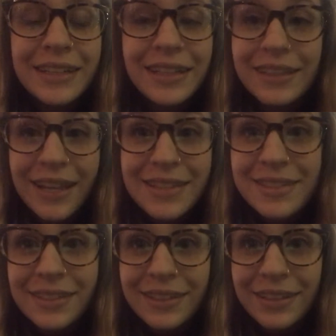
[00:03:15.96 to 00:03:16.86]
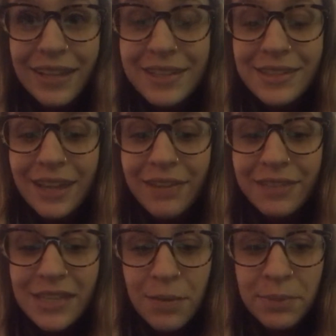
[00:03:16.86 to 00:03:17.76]
lots of, lots of
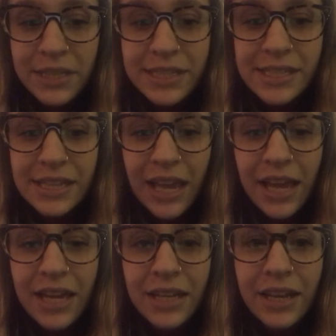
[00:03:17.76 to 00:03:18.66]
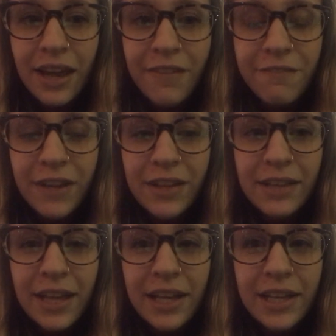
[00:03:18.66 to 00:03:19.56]
heavy topics. And I felt
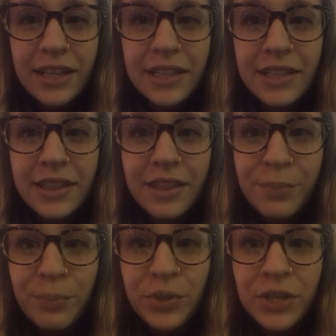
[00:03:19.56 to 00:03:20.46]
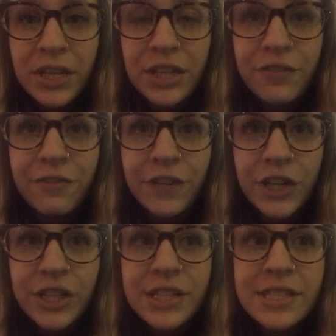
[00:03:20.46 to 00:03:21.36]
like the book in
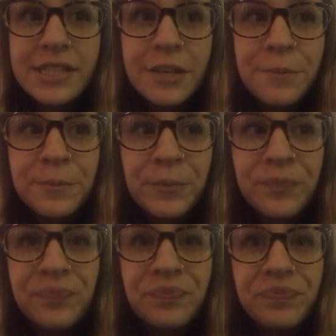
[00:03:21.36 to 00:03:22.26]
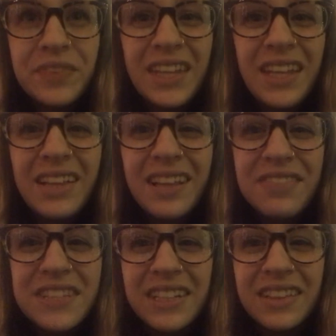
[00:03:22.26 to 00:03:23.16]
verse
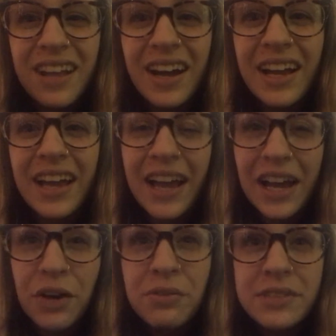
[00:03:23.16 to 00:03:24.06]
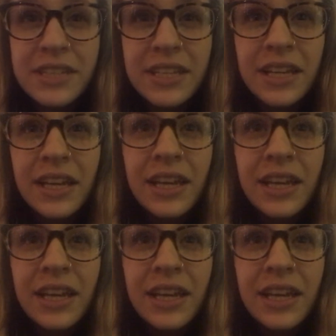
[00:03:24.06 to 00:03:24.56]
left a lot out